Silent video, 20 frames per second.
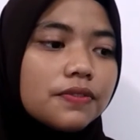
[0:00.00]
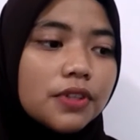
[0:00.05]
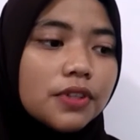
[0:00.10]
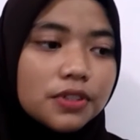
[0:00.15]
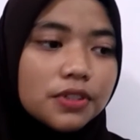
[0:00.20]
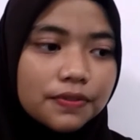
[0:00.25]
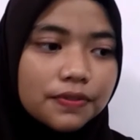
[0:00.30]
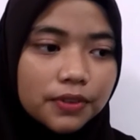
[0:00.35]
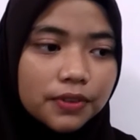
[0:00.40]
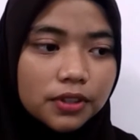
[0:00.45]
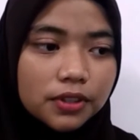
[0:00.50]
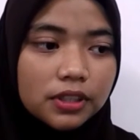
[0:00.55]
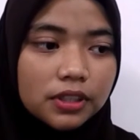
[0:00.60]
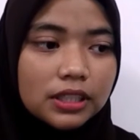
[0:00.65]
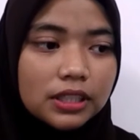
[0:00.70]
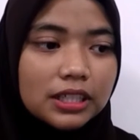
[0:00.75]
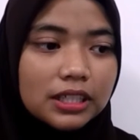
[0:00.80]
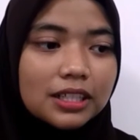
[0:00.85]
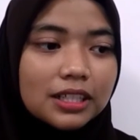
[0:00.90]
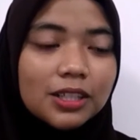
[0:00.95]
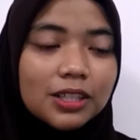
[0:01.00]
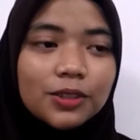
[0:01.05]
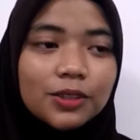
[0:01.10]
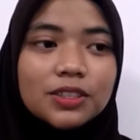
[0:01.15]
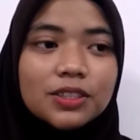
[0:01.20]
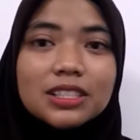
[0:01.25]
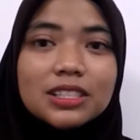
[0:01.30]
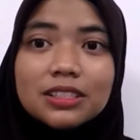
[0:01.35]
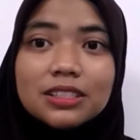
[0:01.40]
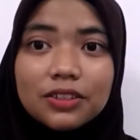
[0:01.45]

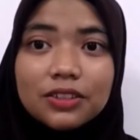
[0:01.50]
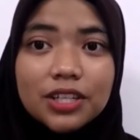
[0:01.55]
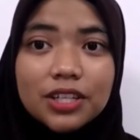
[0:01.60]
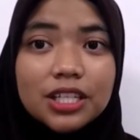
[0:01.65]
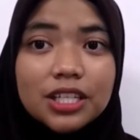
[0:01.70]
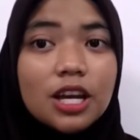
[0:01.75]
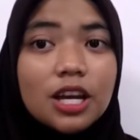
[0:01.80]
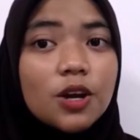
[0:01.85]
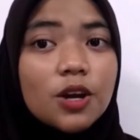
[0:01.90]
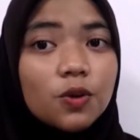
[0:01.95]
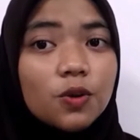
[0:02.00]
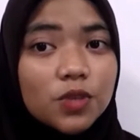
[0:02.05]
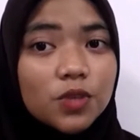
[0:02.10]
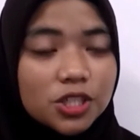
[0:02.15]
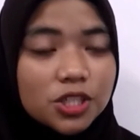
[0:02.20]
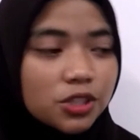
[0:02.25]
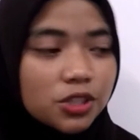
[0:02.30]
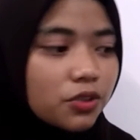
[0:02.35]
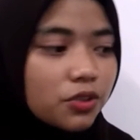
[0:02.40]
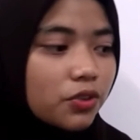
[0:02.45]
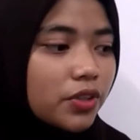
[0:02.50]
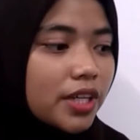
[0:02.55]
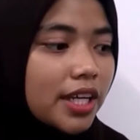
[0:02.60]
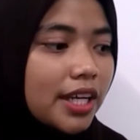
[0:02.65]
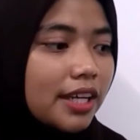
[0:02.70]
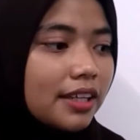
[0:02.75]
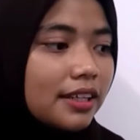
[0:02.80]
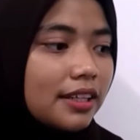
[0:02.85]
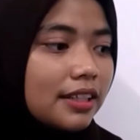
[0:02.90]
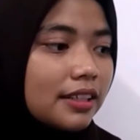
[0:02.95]
phosphor-coated screen, which
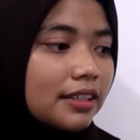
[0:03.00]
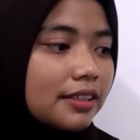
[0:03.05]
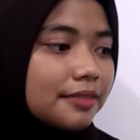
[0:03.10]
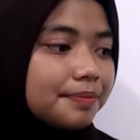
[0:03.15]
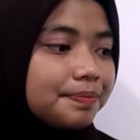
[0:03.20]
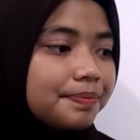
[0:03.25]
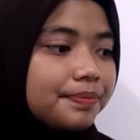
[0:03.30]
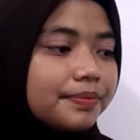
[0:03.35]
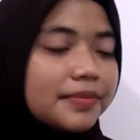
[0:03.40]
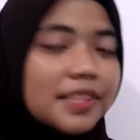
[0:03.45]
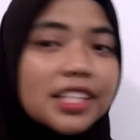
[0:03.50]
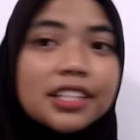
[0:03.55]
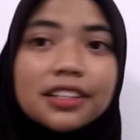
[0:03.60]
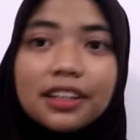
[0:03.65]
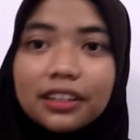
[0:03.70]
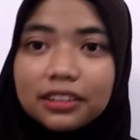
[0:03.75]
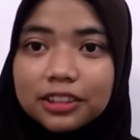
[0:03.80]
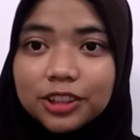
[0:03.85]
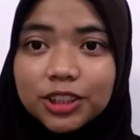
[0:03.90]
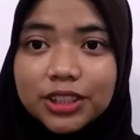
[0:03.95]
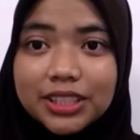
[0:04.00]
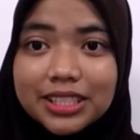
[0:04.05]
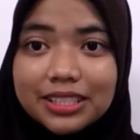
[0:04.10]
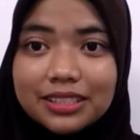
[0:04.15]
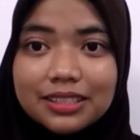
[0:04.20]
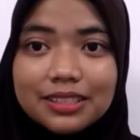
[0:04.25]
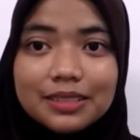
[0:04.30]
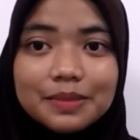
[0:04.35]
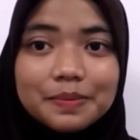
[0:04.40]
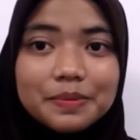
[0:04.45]
created the color
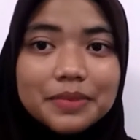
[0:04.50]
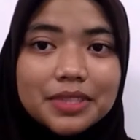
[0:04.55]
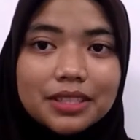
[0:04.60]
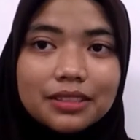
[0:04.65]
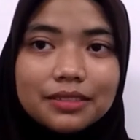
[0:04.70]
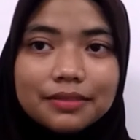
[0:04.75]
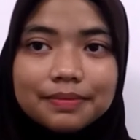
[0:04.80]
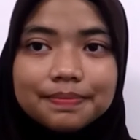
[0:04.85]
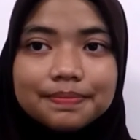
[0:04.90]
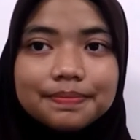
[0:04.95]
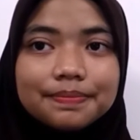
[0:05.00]
systems.